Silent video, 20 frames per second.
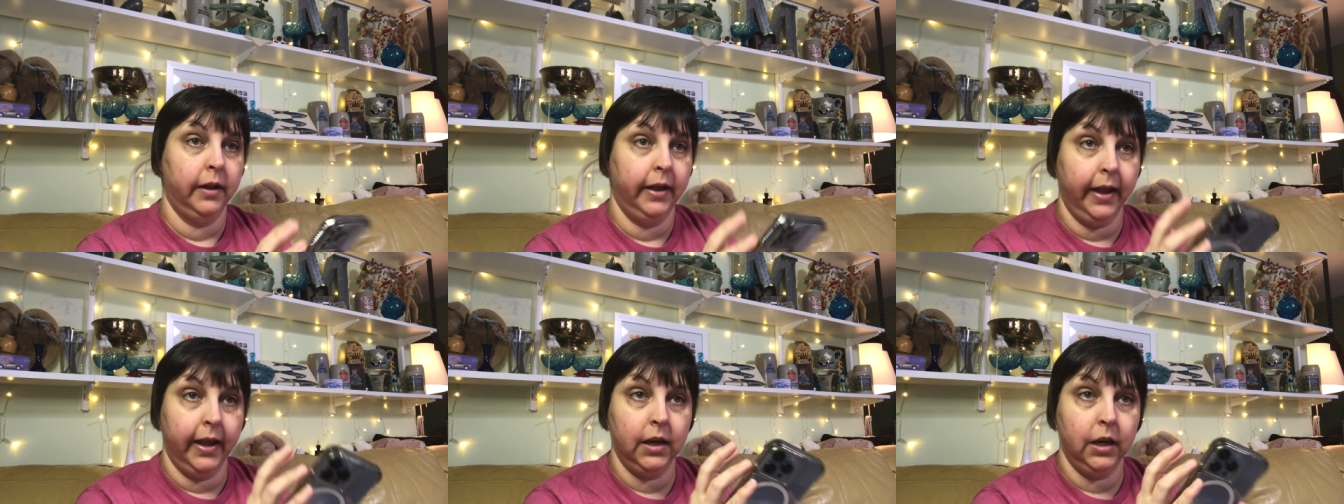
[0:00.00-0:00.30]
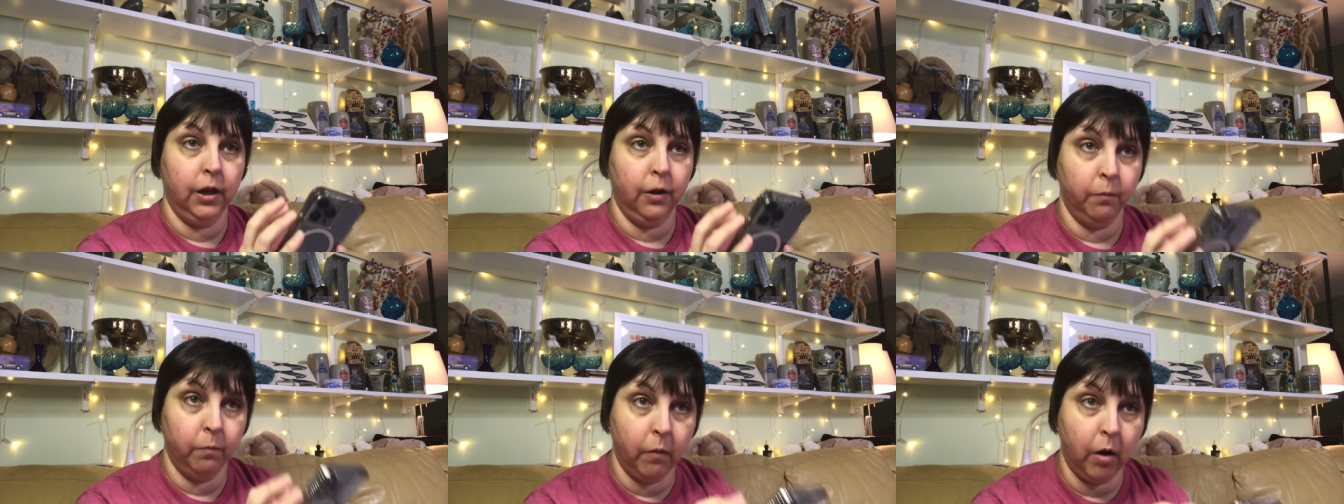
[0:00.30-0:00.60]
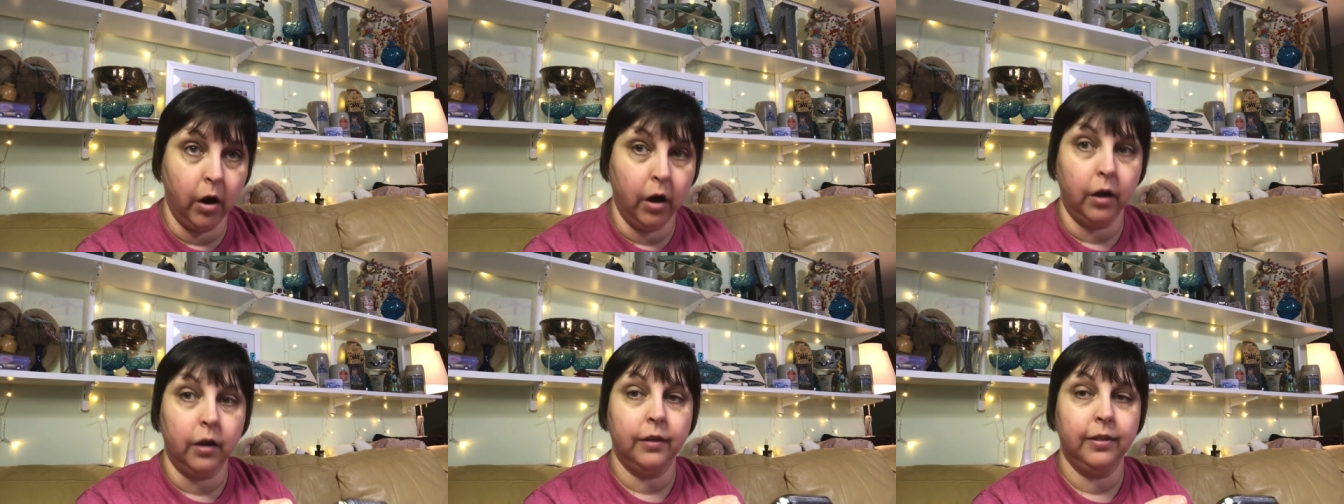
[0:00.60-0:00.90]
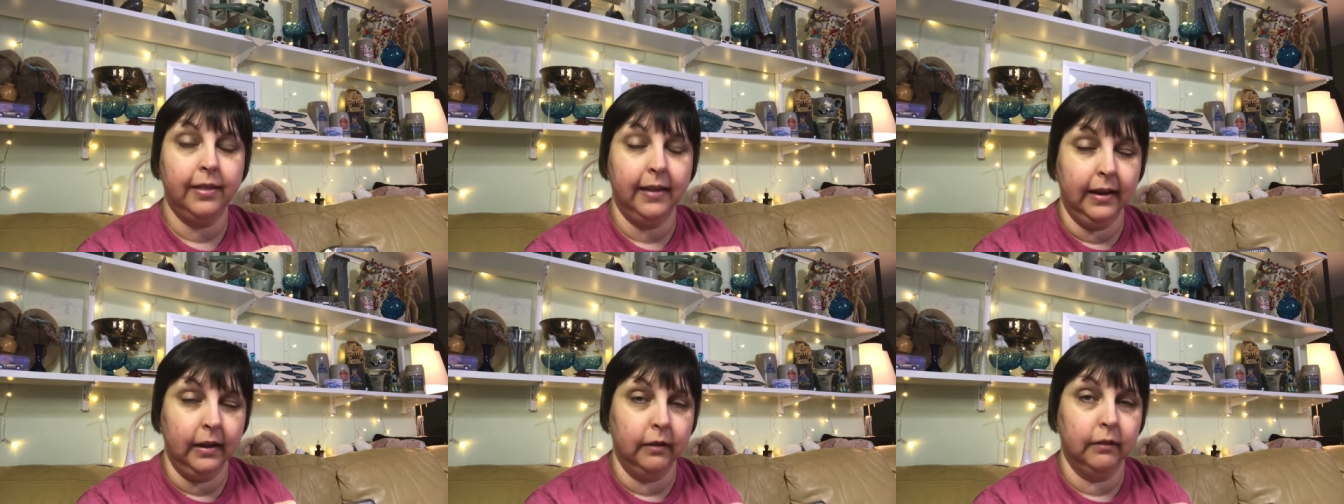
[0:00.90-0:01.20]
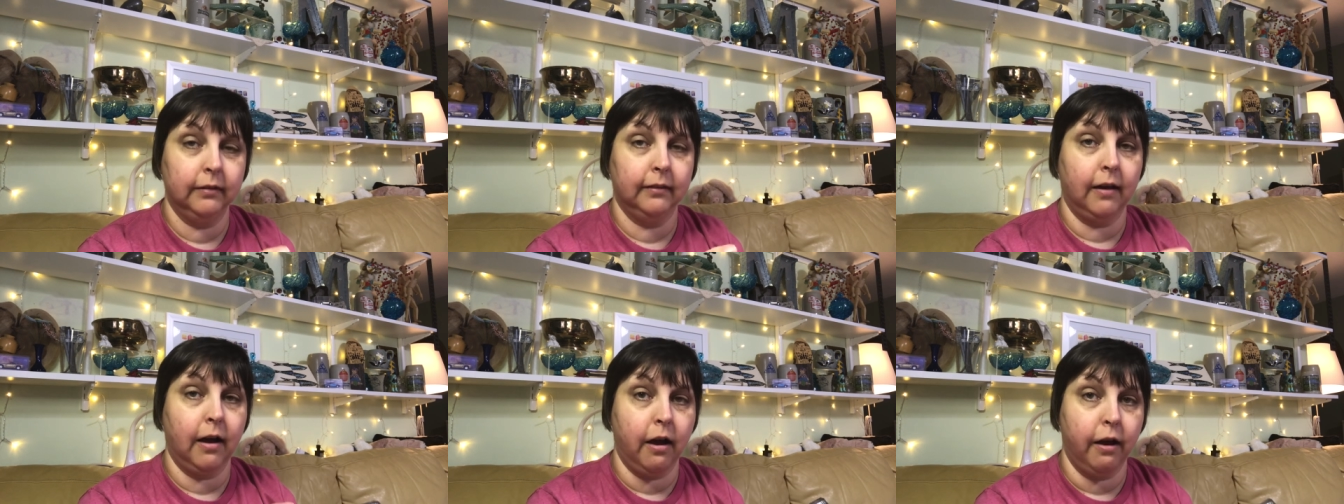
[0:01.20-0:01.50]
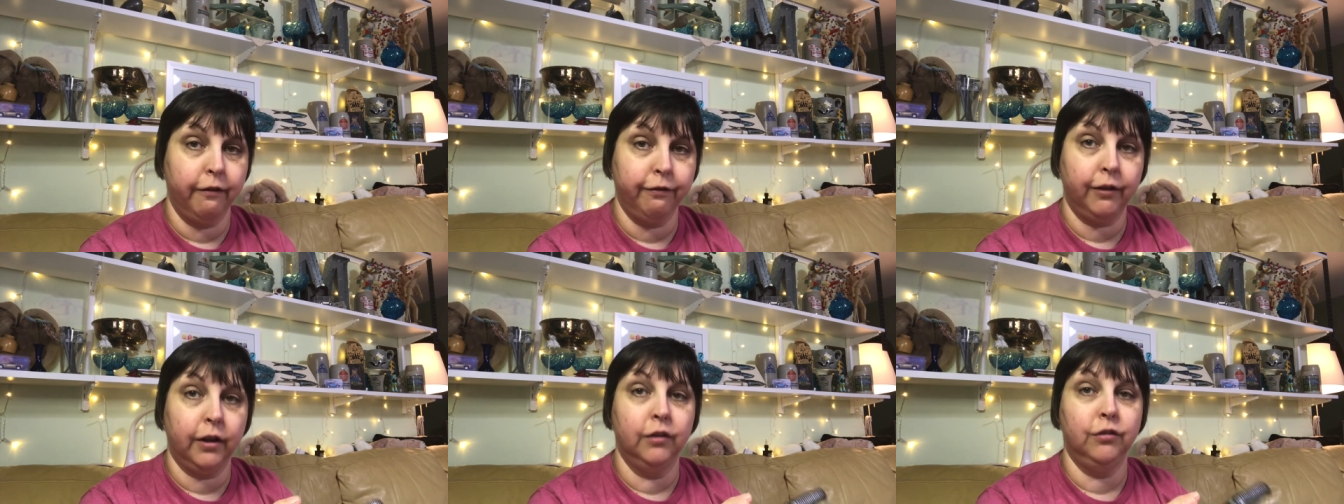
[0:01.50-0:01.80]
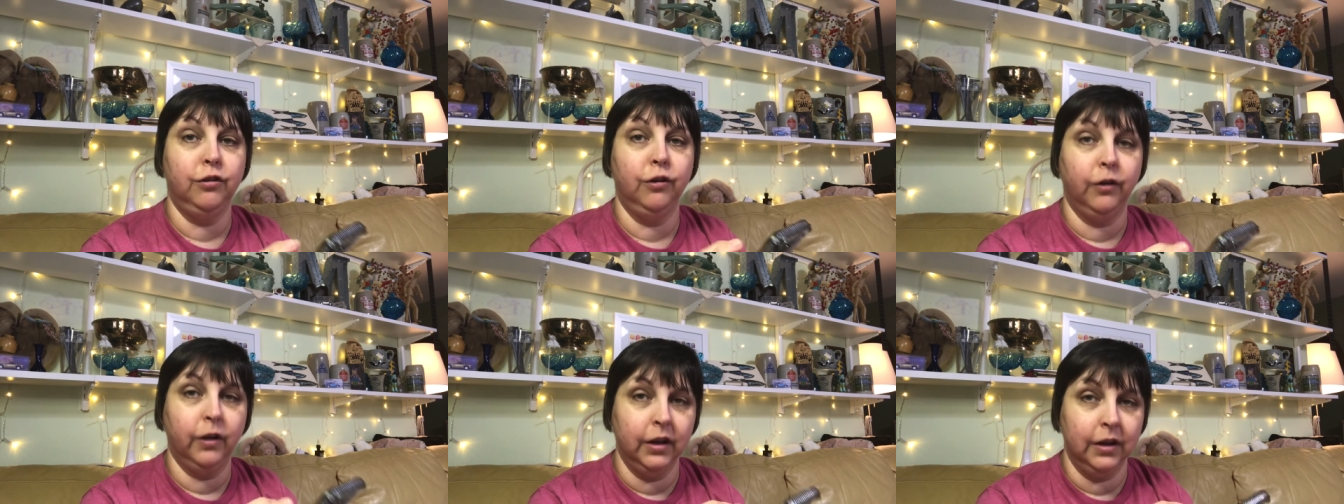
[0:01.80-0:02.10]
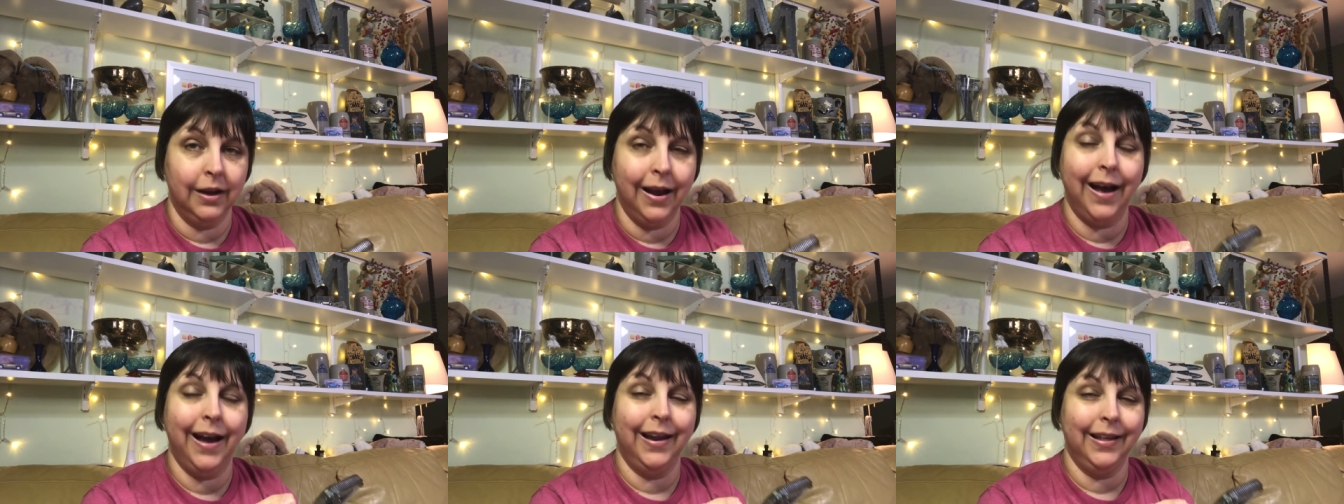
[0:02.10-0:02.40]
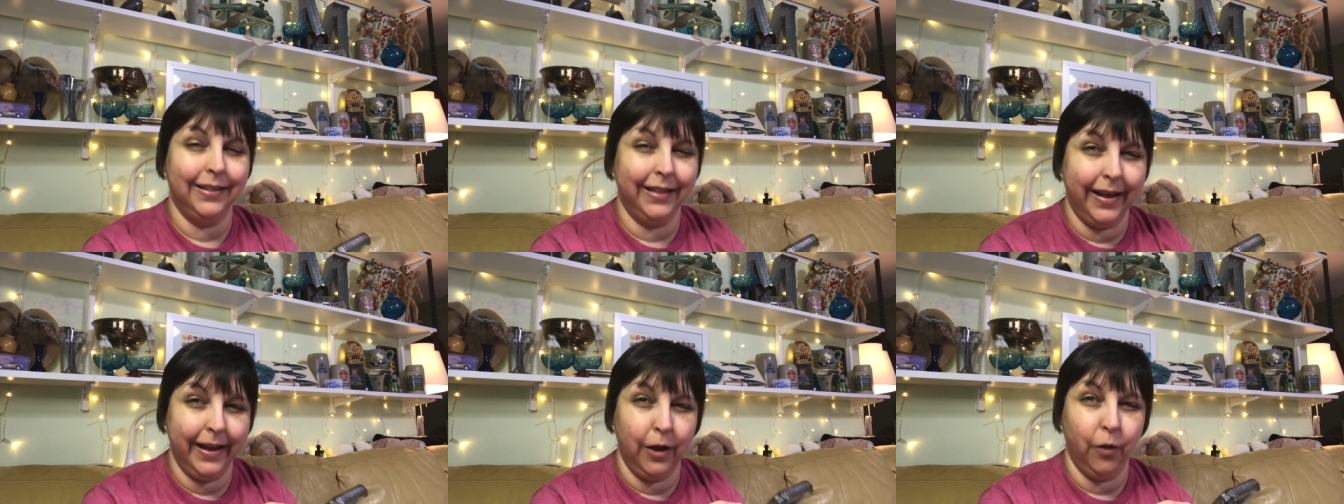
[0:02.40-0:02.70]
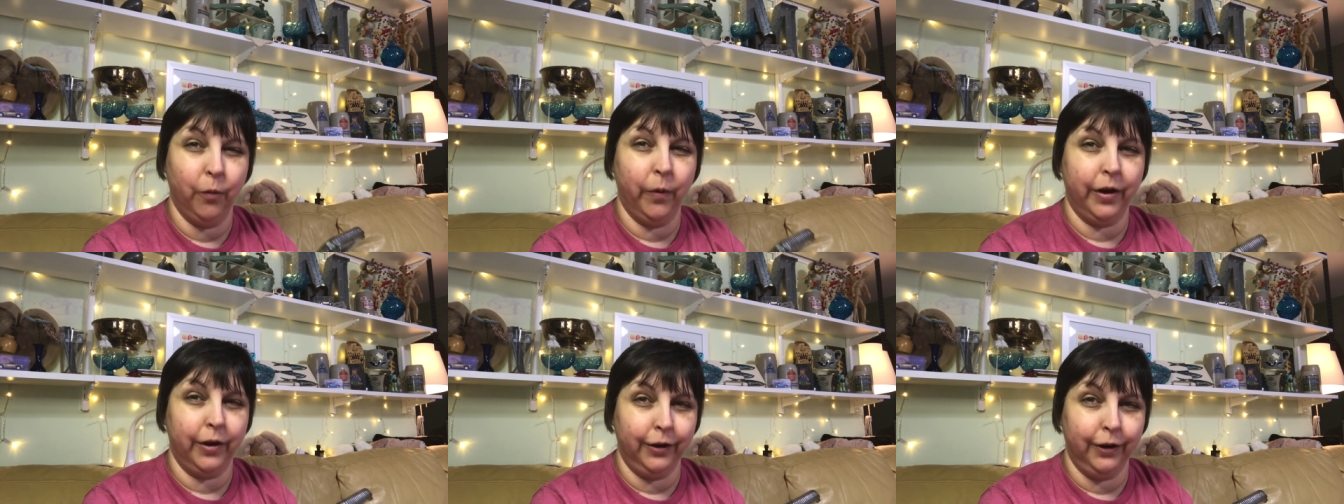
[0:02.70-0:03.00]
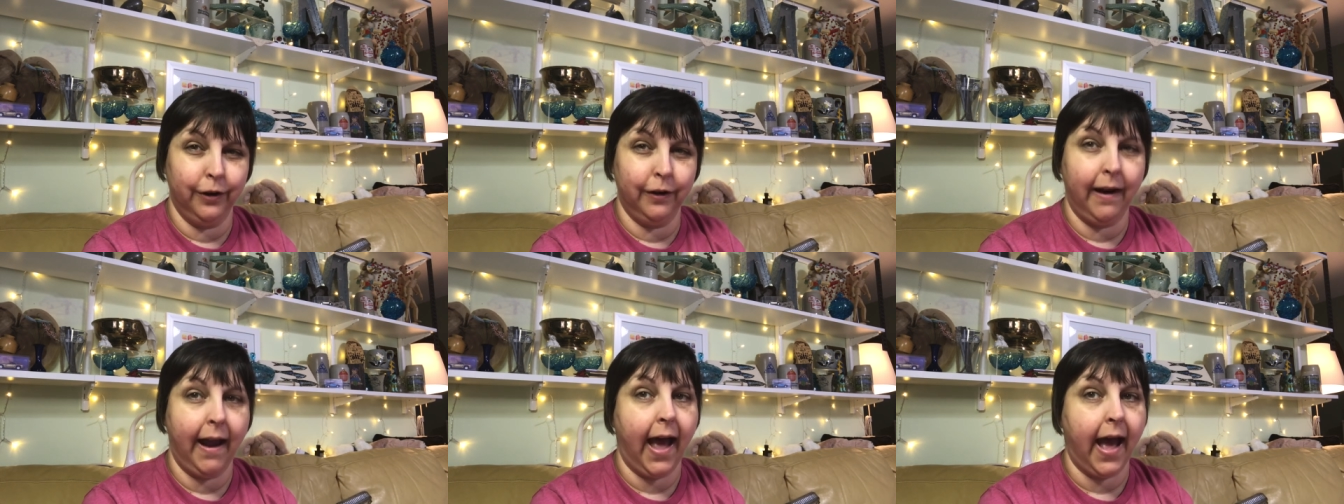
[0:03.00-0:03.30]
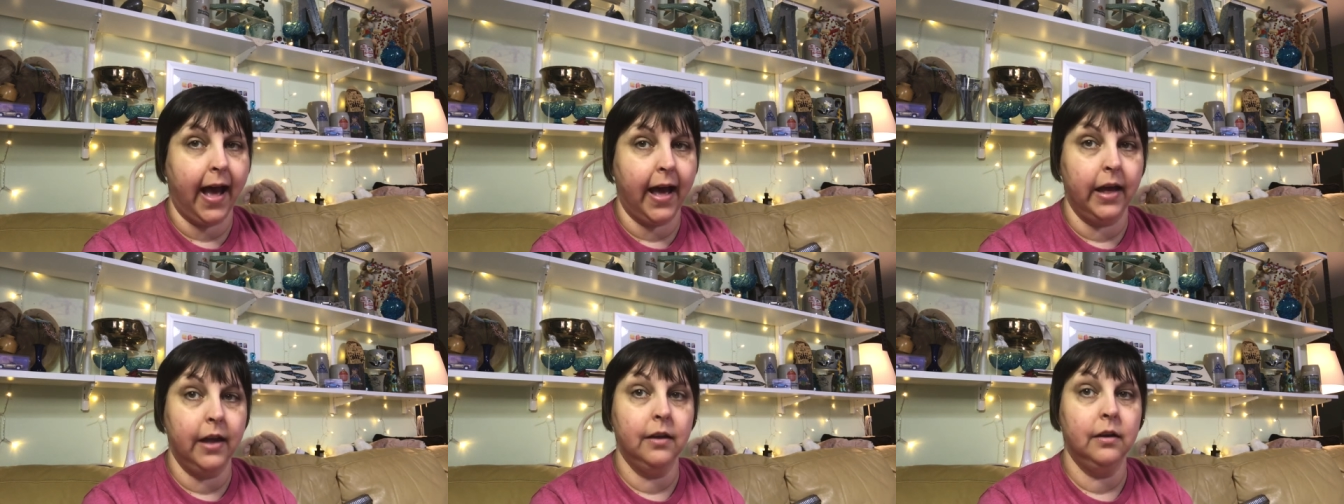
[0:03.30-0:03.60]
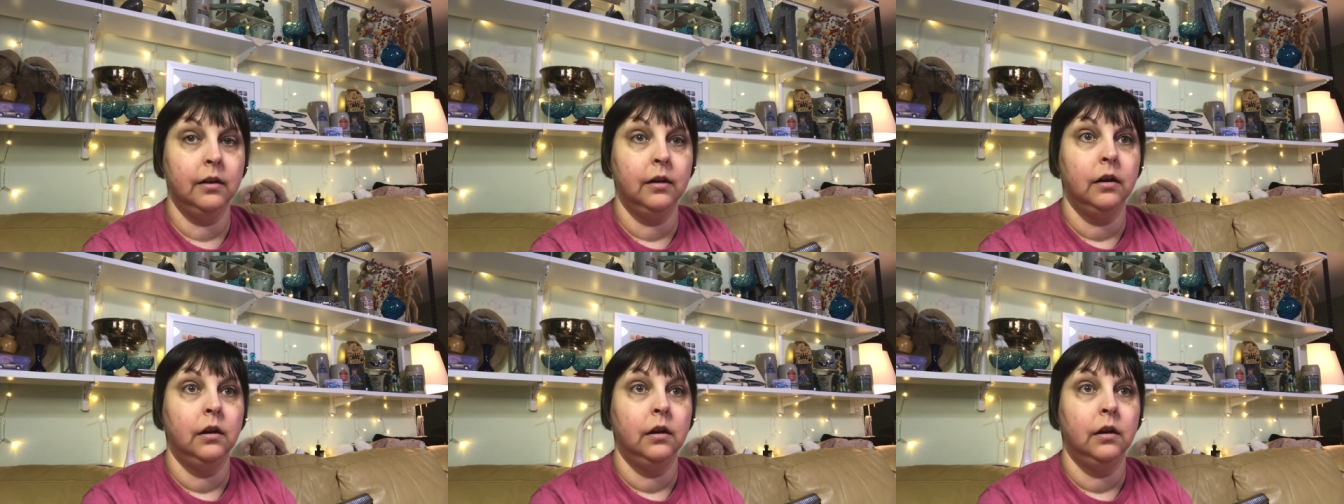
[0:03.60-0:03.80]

and you mark things off because you can highlight where you're at,